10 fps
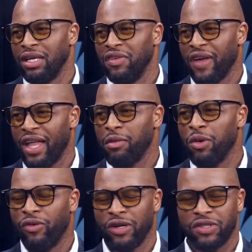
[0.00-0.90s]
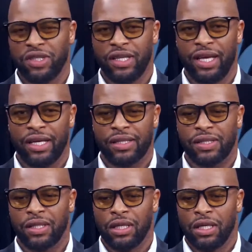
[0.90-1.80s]
you got to move on to the next.
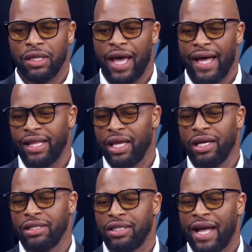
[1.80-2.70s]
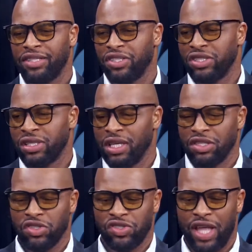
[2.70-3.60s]
The idea is not just
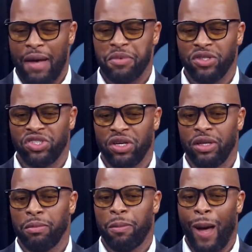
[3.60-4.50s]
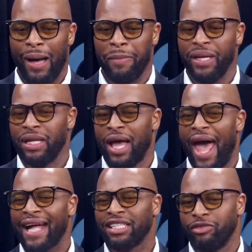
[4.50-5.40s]
to stop your journey by being an
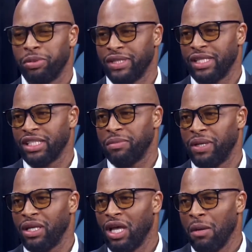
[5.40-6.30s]
active participant,